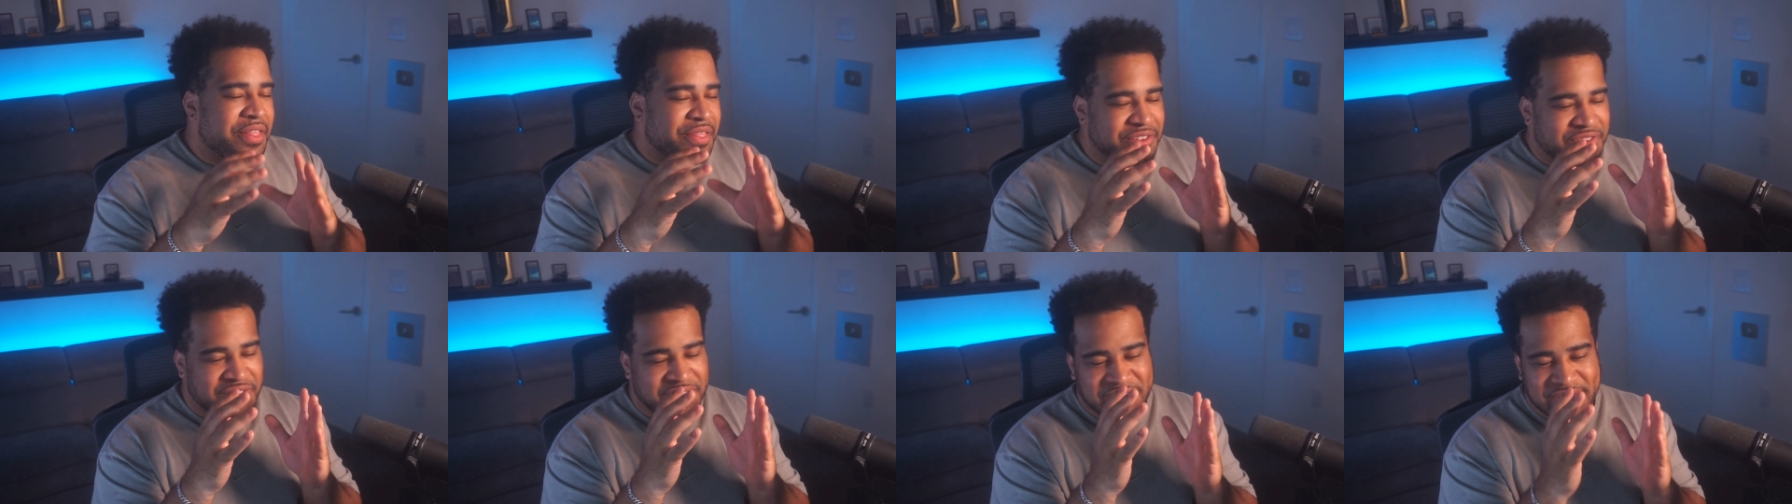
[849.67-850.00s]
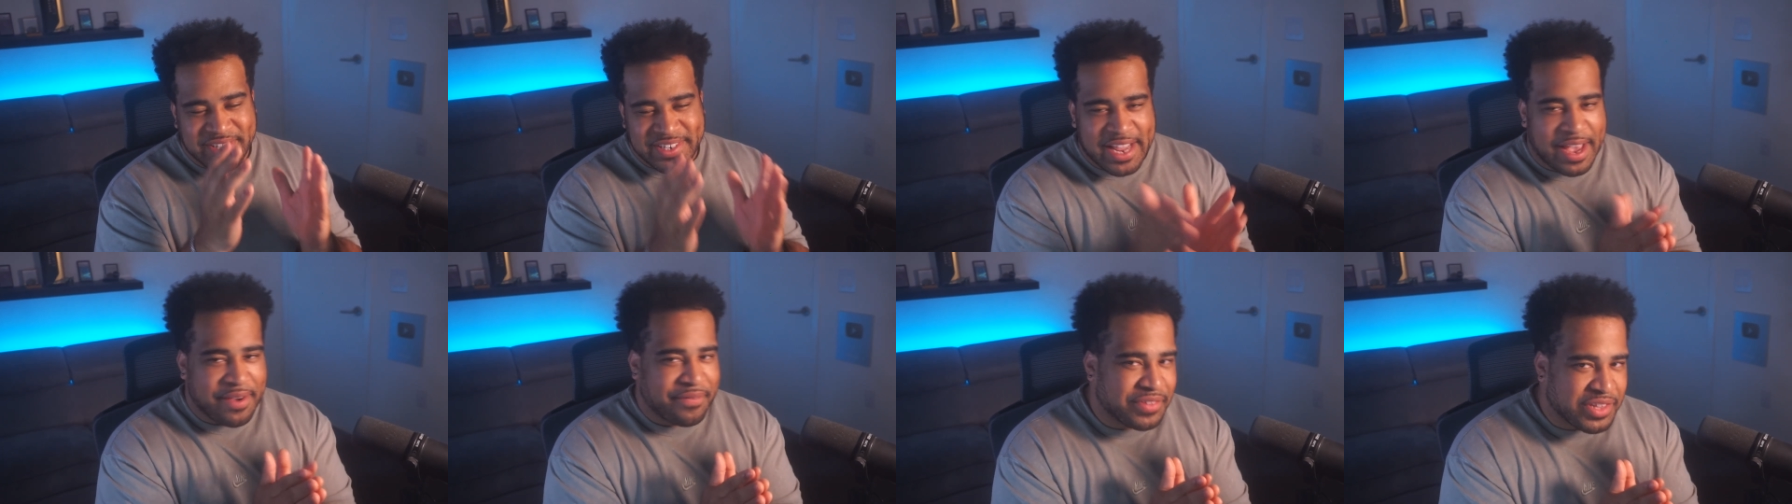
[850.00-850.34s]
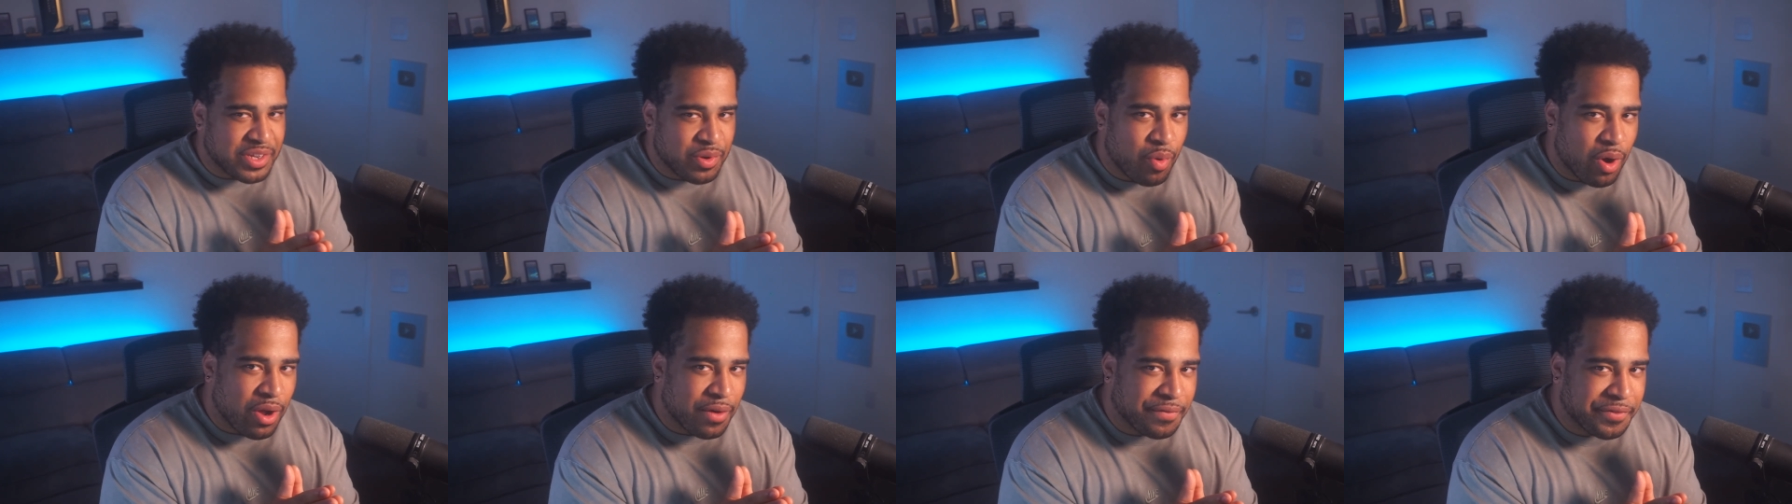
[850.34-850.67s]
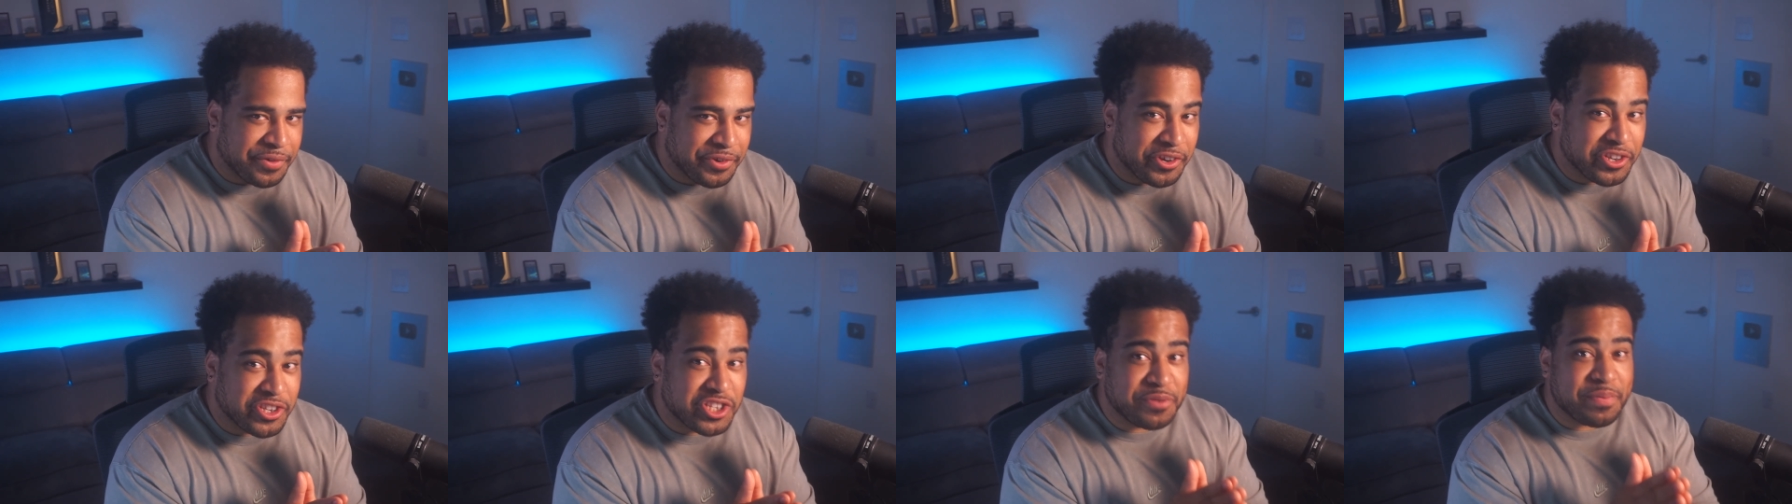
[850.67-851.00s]
this is definitely one
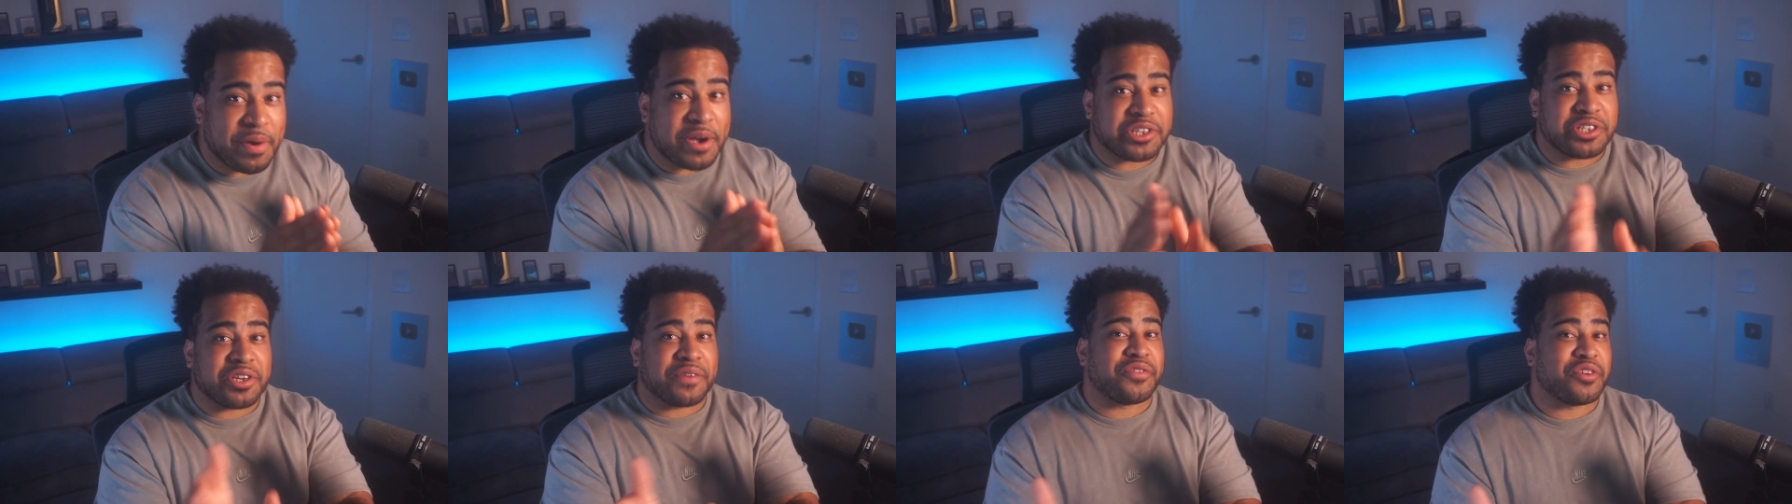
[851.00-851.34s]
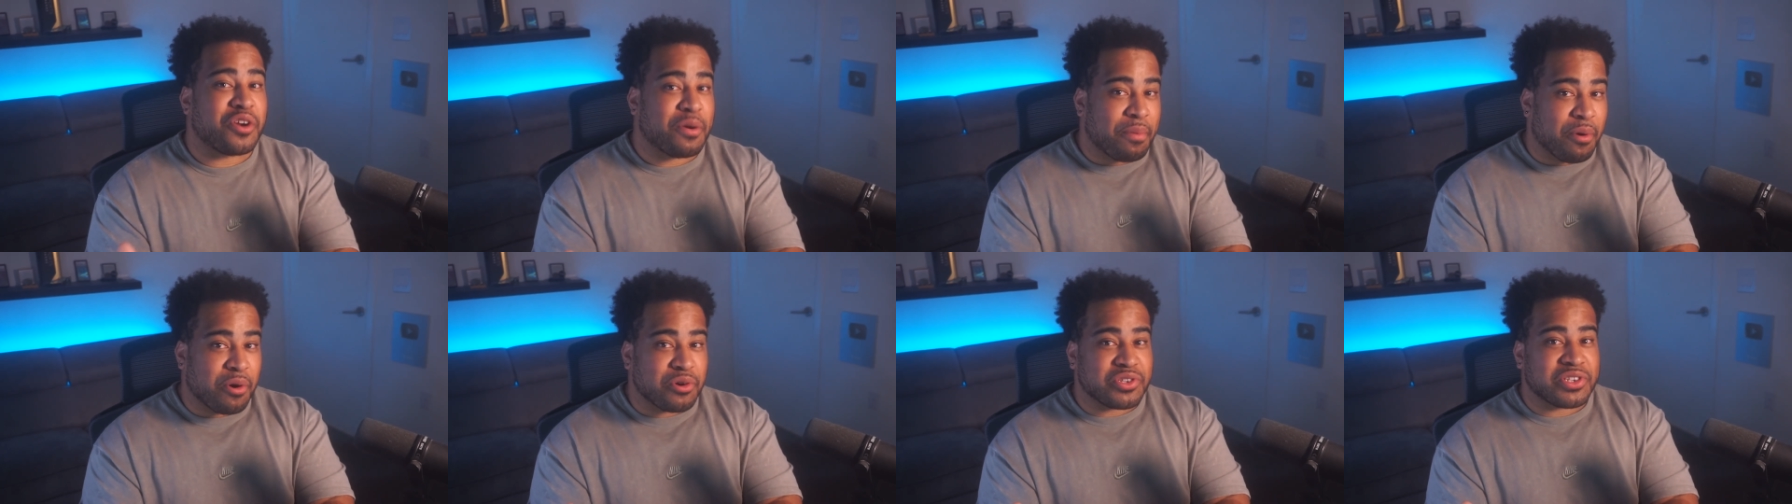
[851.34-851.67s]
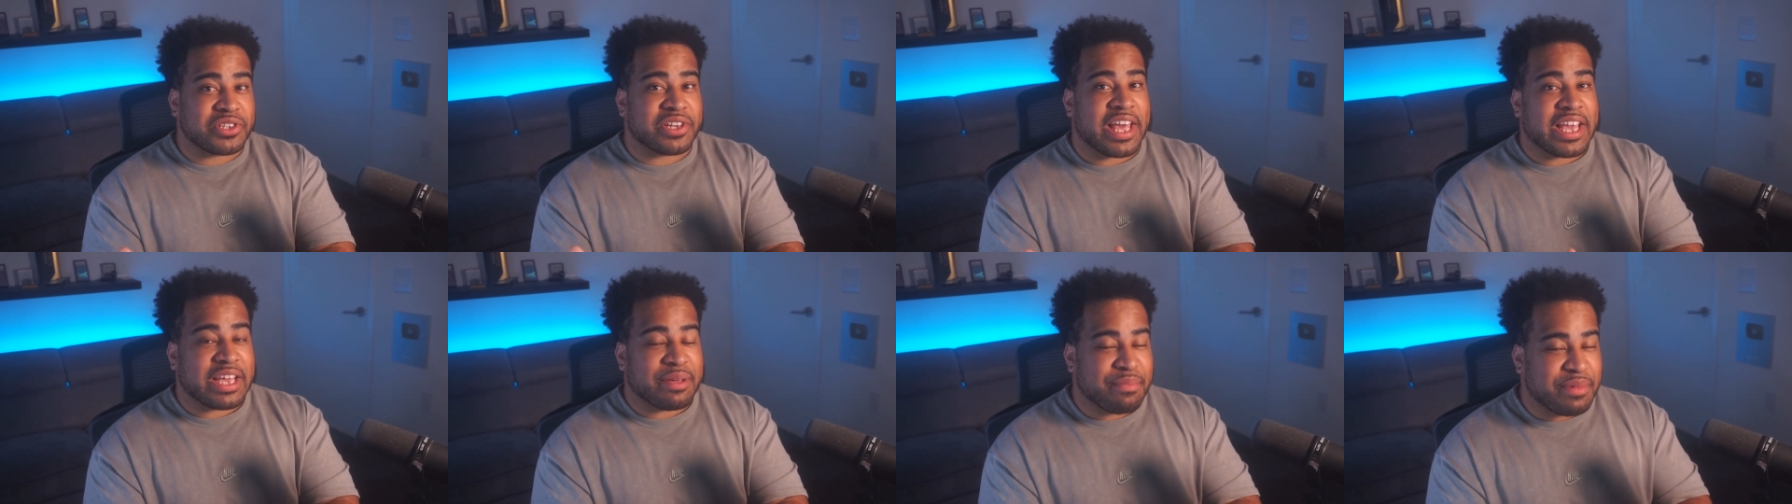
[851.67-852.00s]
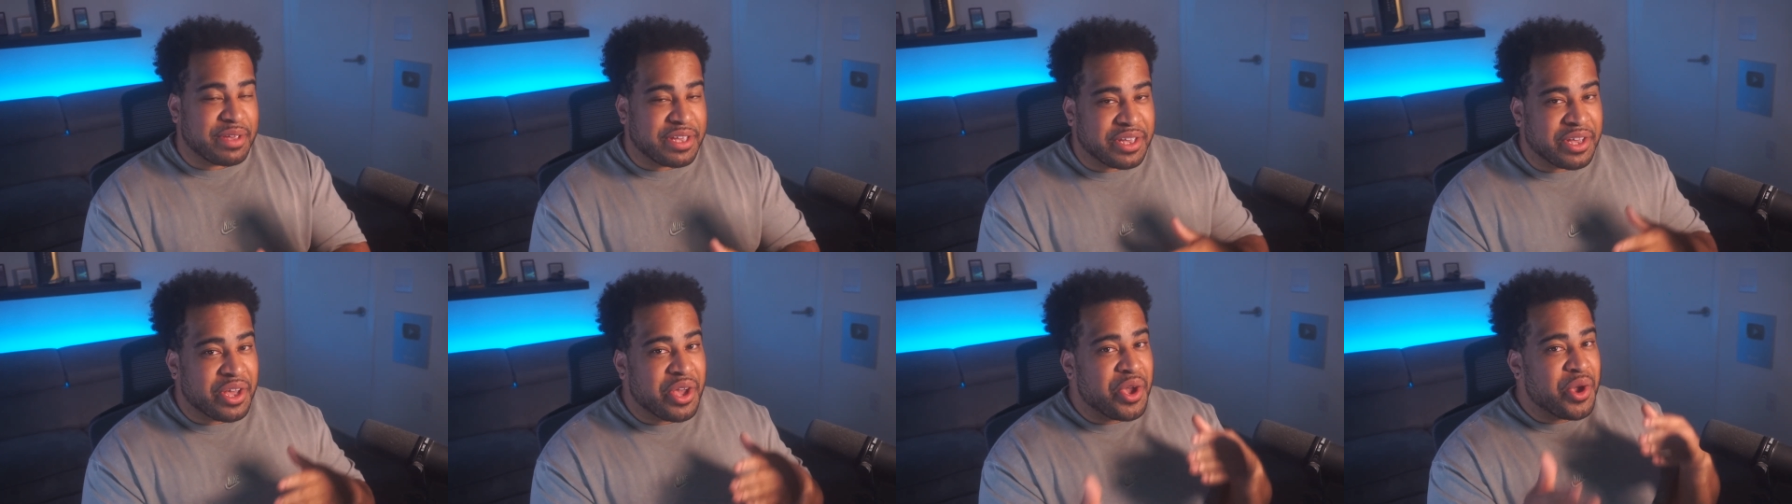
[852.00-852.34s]
for you, especially if you're a person like
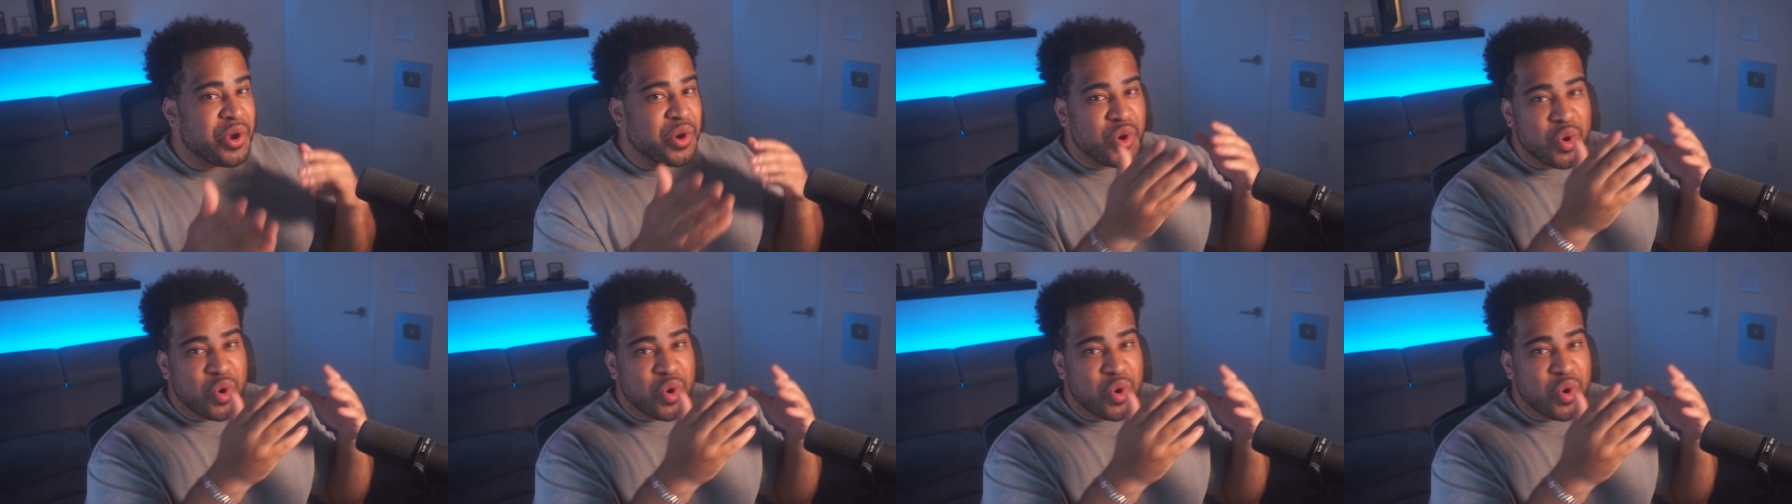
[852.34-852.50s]
me